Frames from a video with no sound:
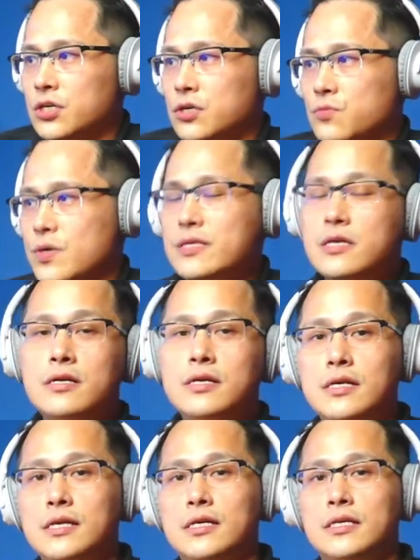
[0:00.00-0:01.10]
Winner
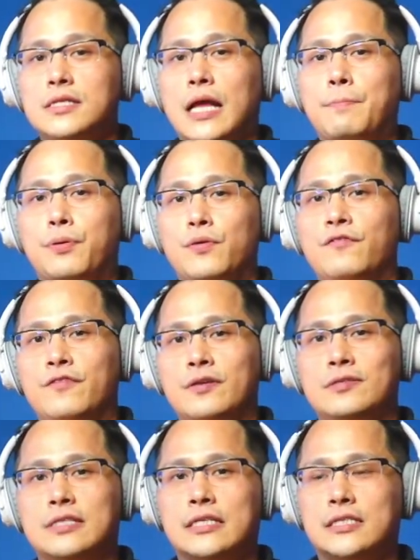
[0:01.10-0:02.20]
is like proven
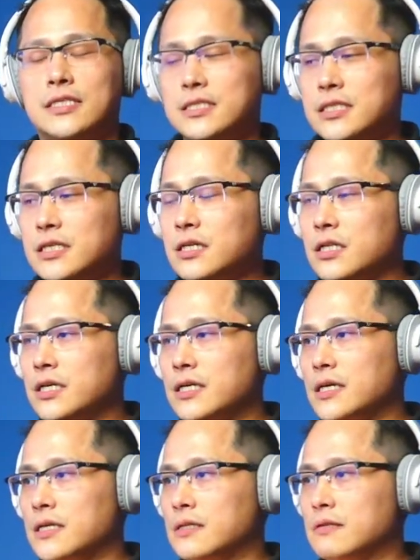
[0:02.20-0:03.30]
statistically
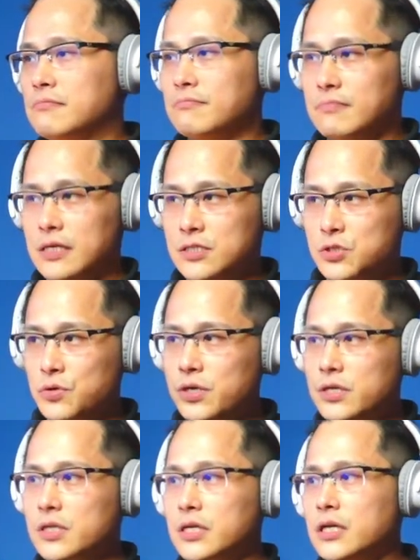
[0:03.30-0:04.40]
and
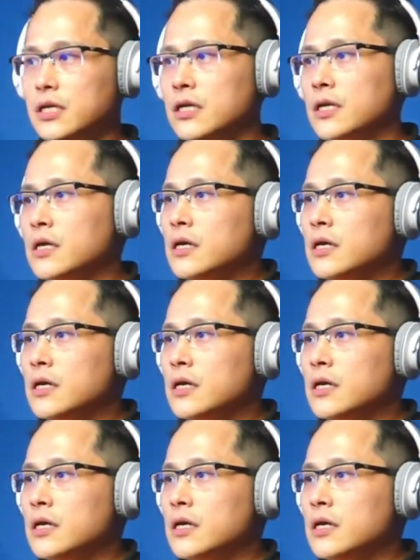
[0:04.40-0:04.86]
historically.